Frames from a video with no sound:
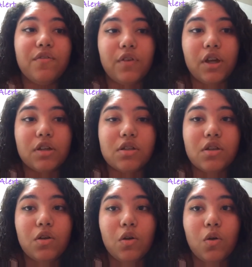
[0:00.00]
fix,
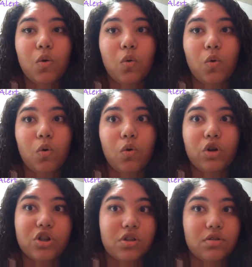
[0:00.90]
or
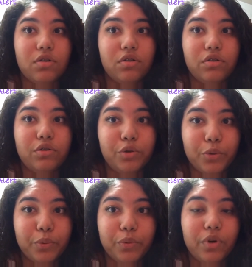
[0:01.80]
just do